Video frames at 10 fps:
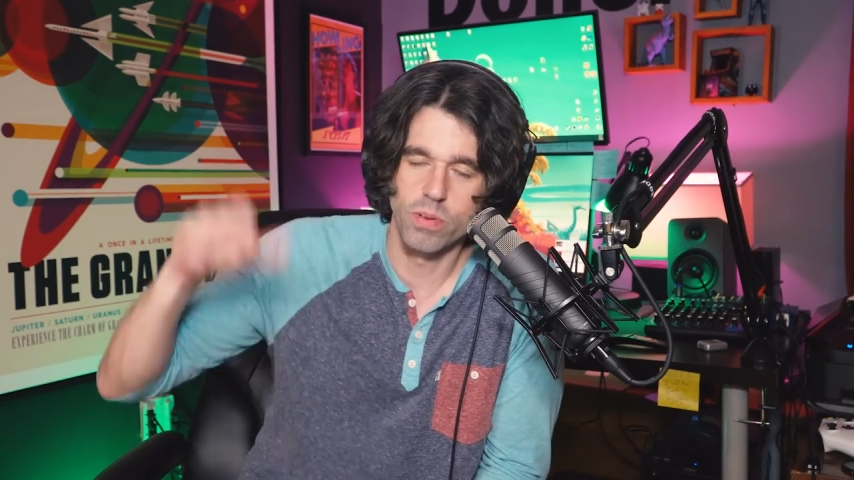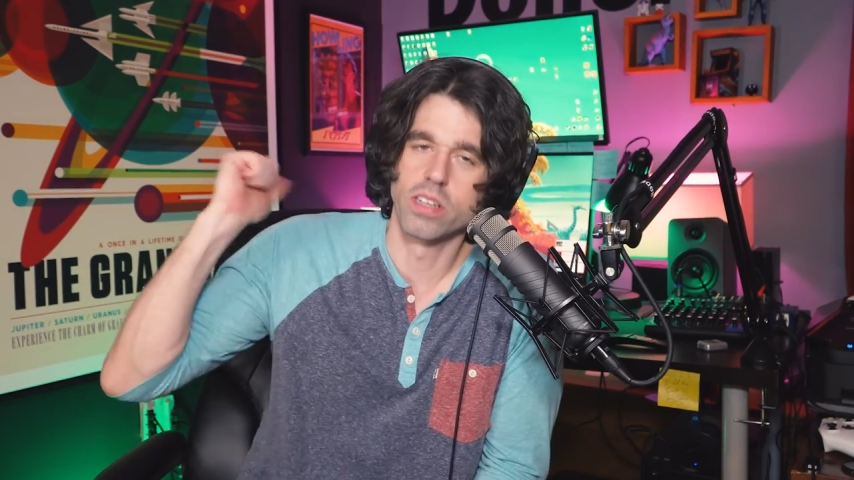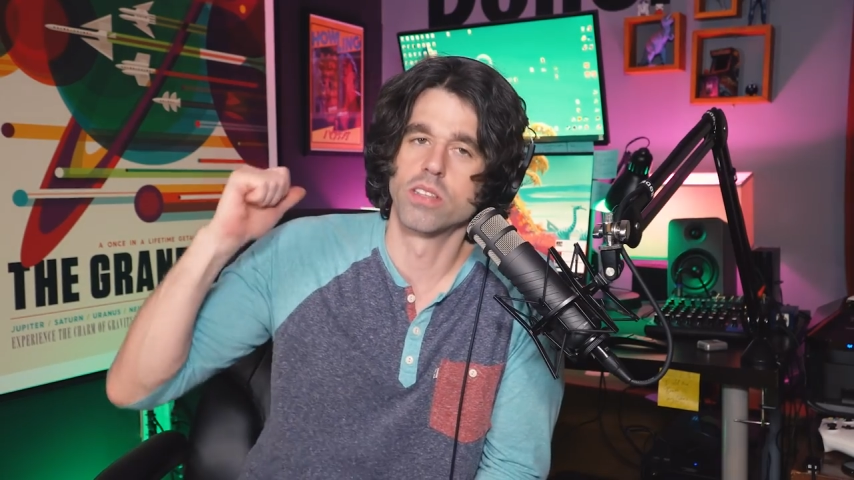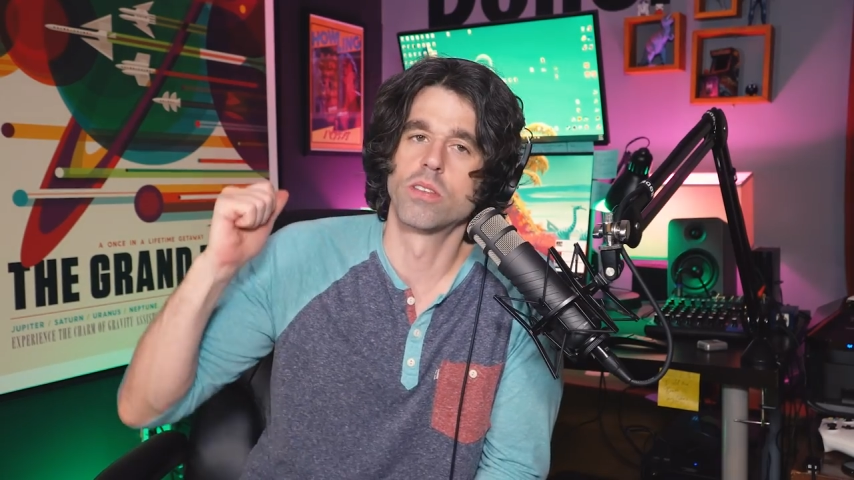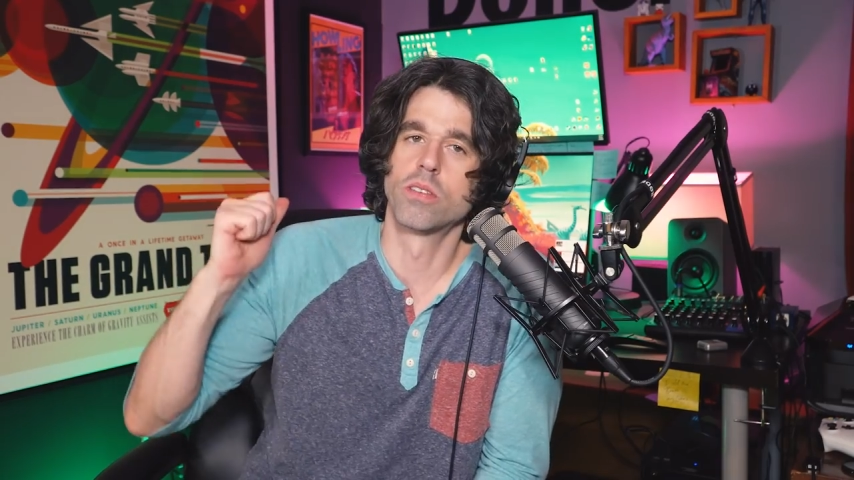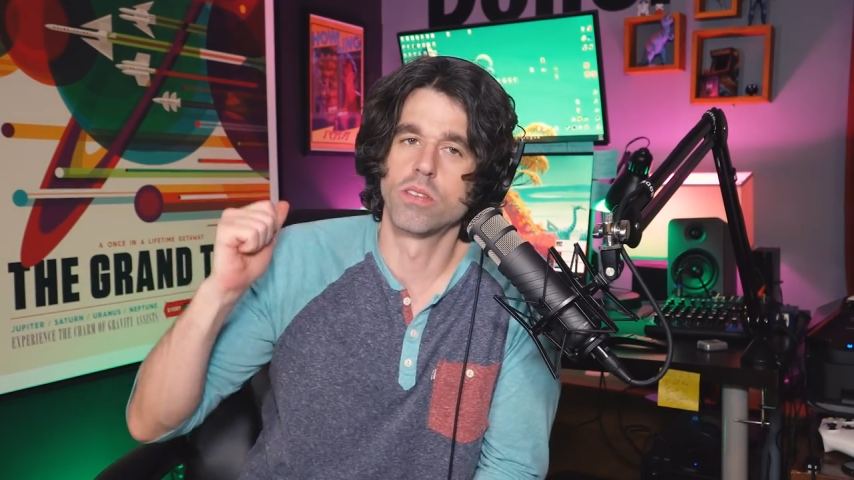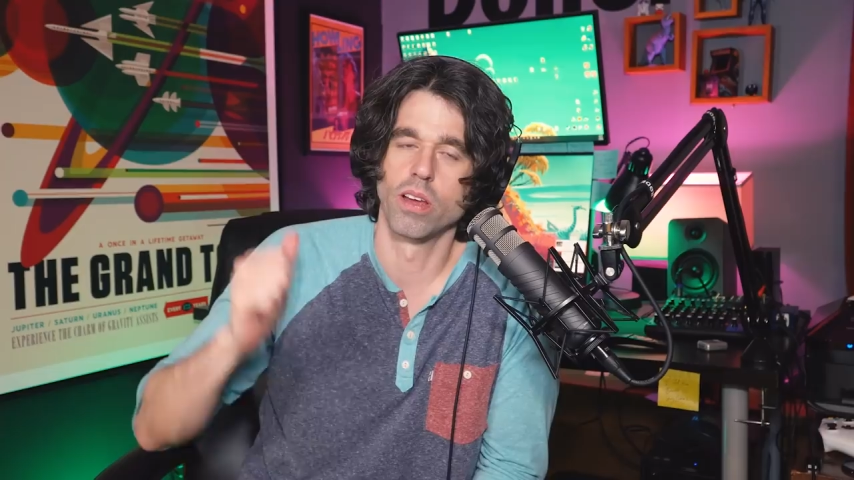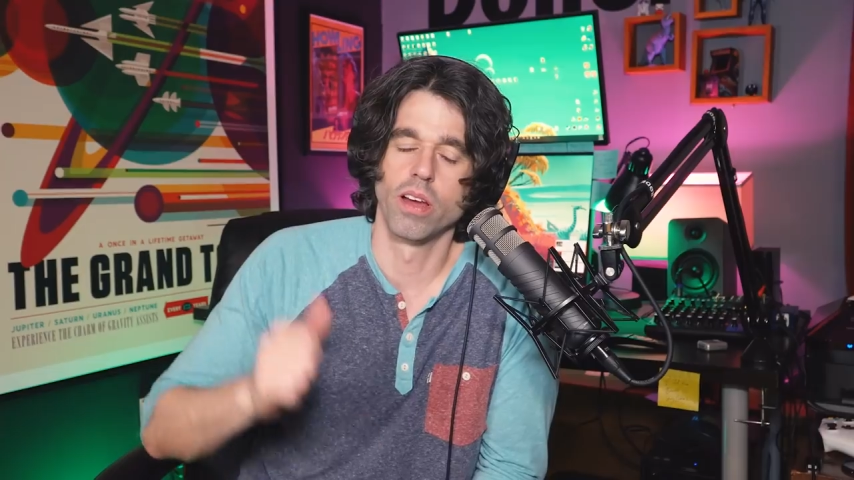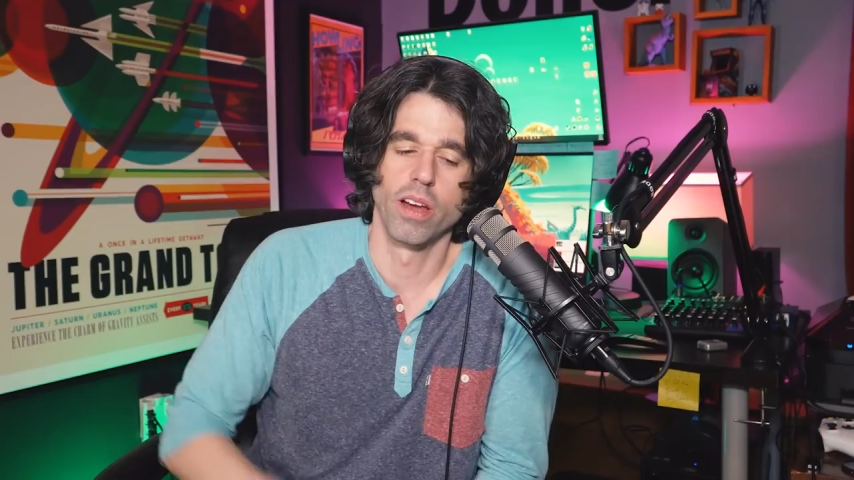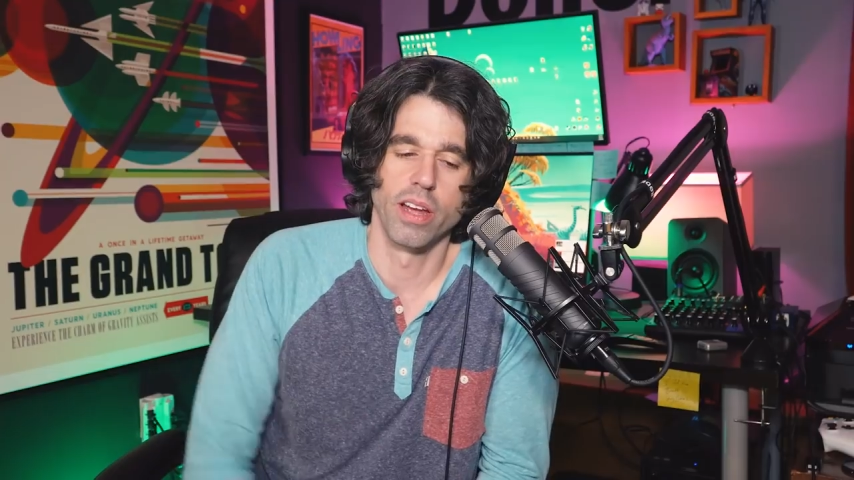week's
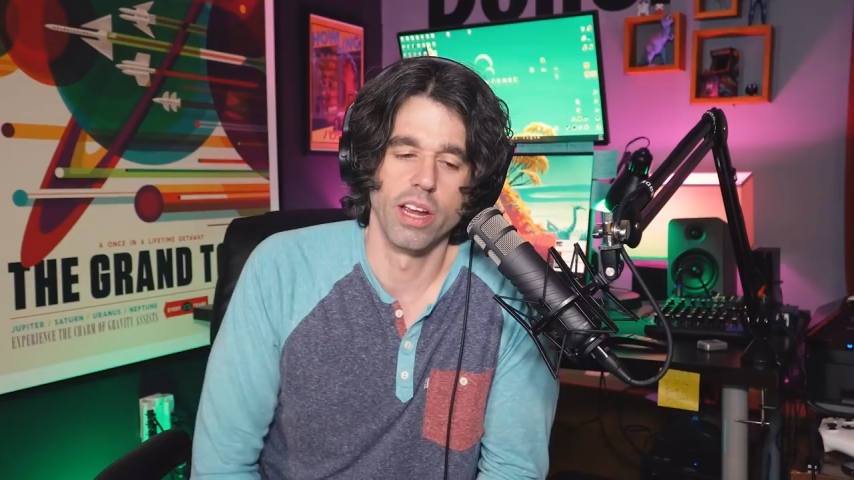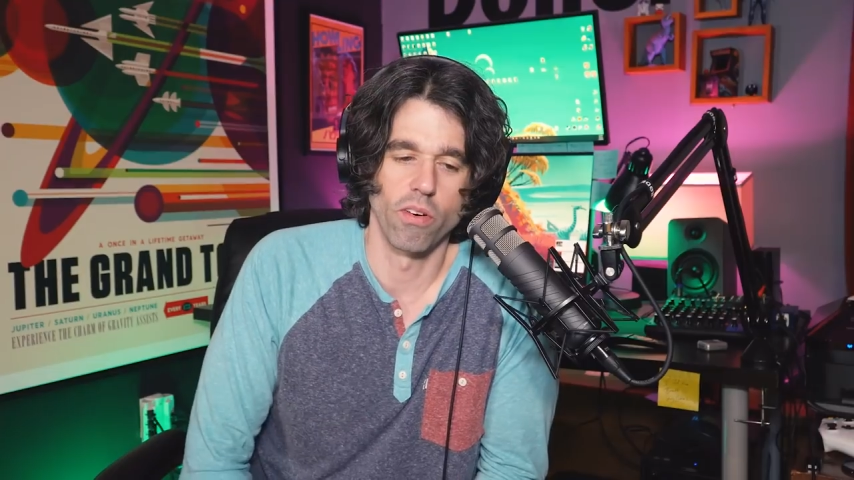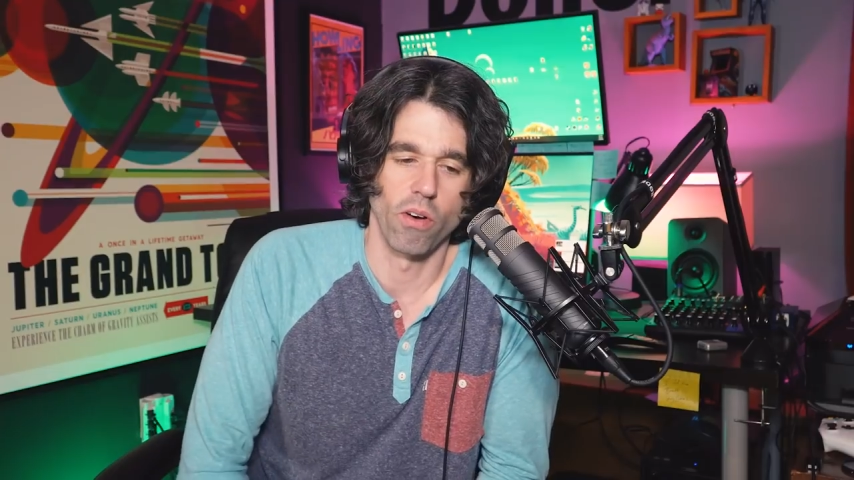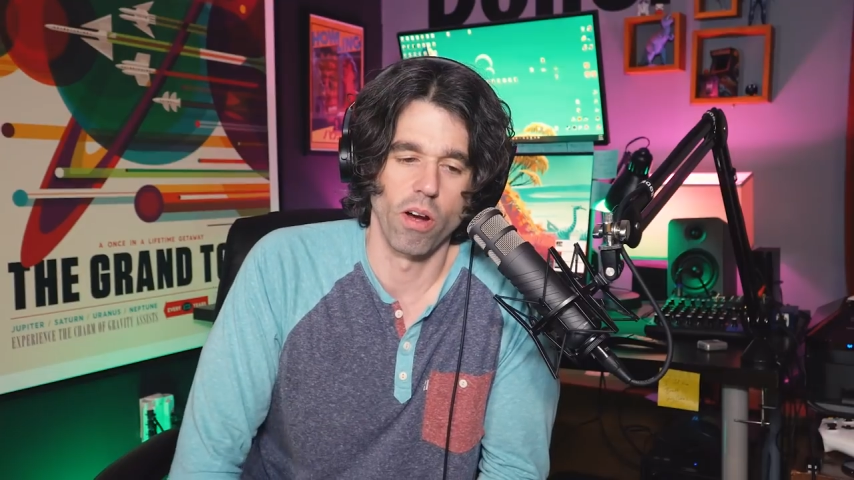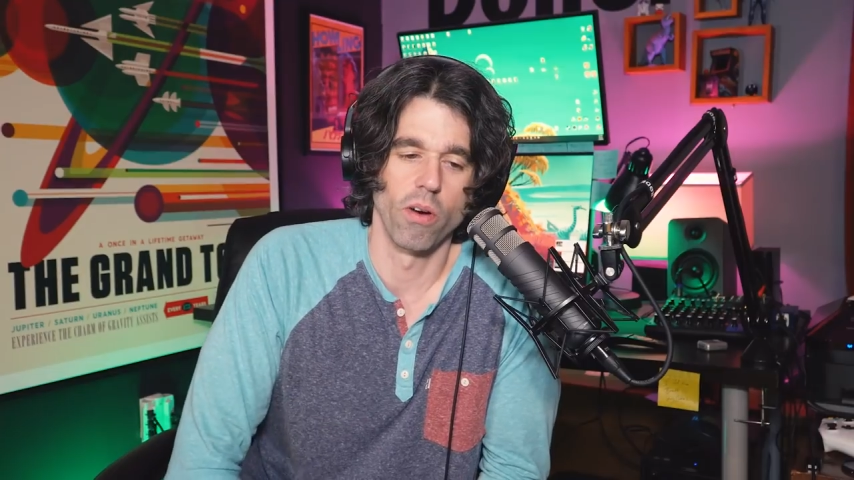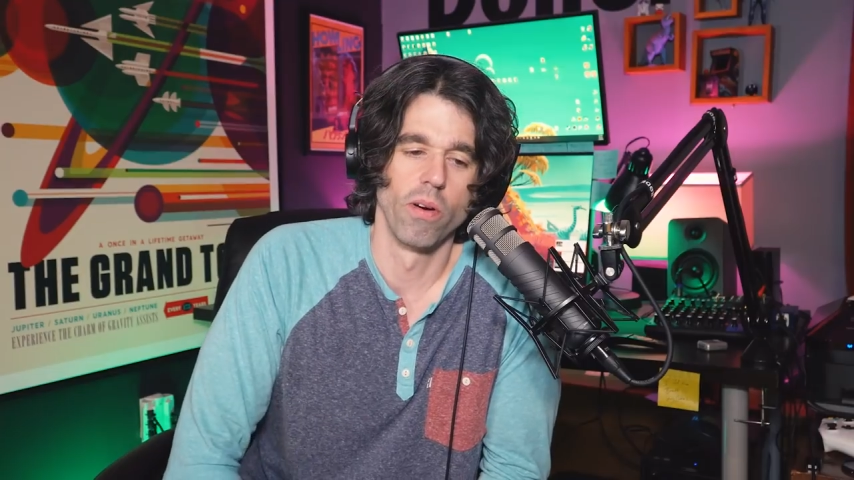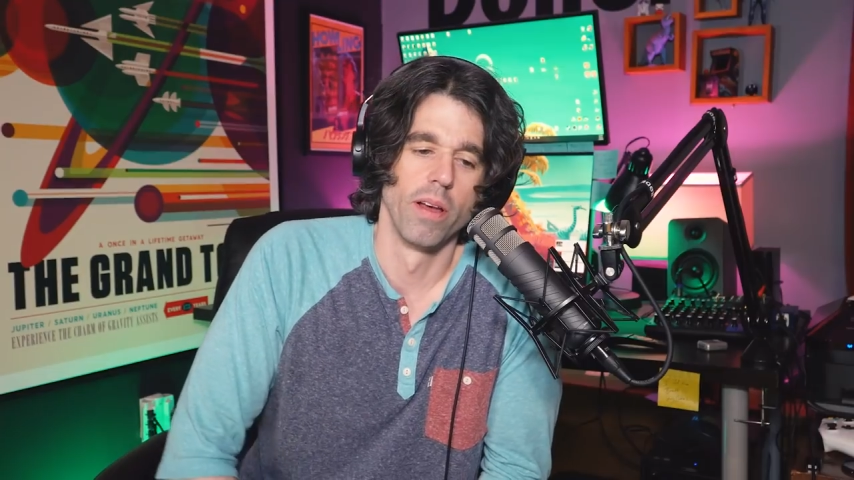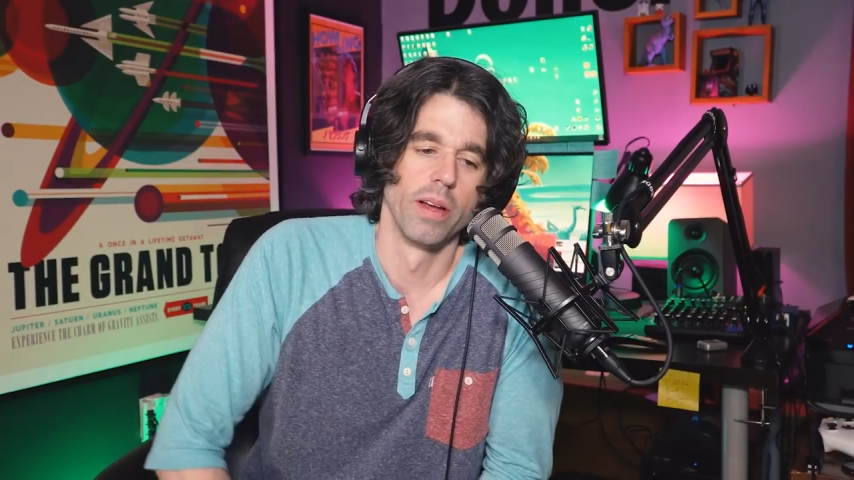uh, hero,